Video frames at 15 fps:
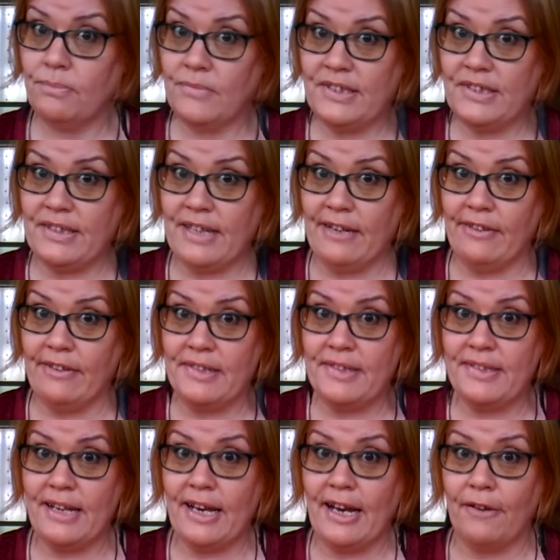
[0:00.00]
Scary
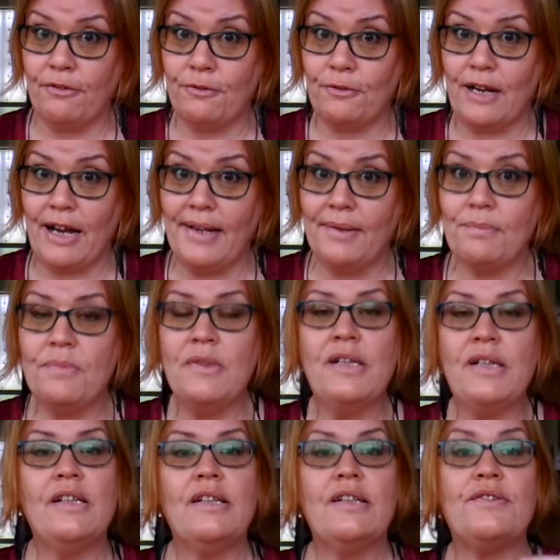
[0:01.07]
stuff, right?
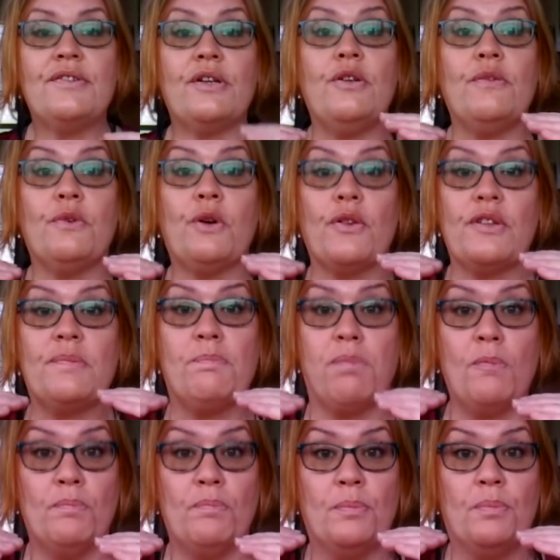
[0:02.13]
So you've got this
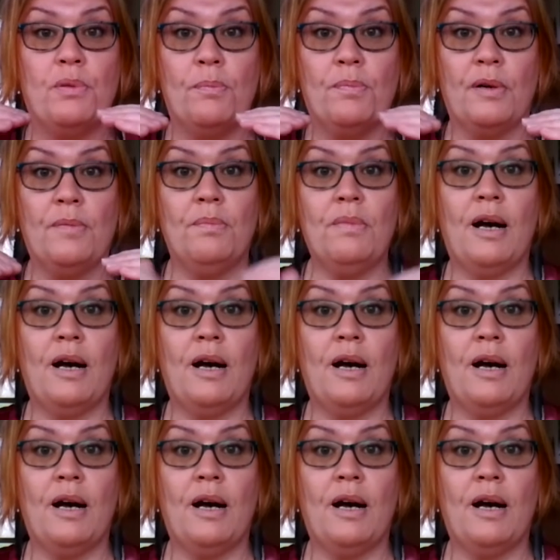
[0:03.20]
boom, boom, boom, boom.